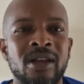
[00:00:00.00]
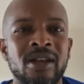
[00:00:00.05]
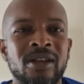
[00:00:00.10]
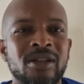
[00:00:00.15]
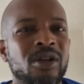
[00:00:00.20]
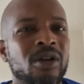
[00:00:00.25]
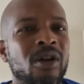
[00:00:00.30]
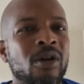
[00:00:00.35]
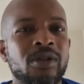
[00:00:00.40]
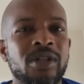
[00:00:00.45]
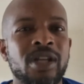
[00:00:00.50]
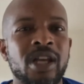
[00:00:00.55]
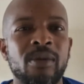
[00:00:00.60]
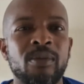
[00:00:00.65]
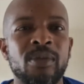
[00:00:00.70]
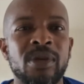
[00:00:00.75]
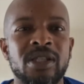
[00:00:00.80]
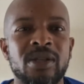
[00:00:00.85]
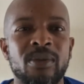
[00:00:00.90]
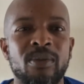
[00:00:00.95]
So don't tell
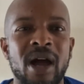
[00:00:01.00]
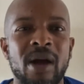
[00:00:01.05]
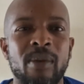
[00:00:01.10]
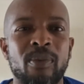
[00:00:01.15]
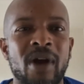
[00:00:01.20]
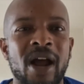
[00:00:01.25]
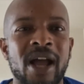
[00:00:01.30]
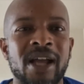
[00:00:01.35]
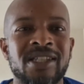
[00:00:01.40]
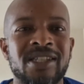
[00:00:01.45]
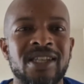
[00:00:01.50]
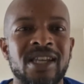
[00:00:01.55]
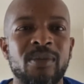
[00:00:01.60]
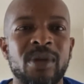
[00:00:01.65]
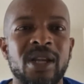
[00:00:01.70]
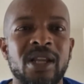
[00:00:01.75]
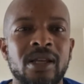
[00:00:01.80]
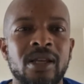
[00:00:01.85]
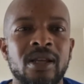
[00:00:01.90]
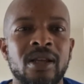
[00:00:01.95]
me it's about
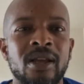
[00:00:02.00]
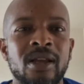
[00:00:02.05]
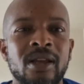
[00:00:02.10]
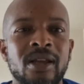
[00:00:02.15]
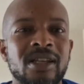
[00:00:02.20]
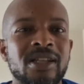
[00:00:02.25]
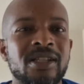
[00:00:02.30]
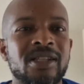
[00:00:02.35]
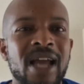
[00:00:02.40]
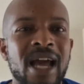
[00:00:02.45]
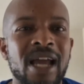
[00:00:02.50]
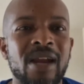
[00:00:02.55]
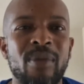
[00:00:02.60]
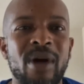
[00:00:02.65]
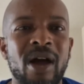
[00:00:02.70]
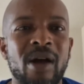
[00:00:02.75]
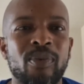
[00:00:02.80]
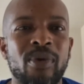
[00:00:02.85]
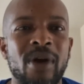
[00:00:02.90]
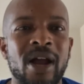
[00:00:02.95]
proximity. It's not
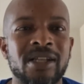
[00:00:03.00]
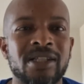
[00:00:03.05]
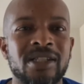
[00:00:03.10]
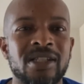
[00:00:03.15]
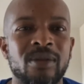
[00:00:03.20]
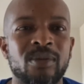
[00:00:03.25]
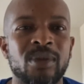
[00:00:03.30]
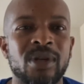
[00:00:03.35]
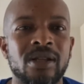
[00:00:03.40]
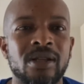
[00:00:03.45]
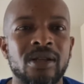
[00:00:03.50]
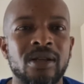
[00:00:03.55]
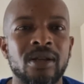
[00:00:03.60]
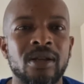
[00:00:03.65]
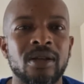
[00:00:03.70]
about proximity.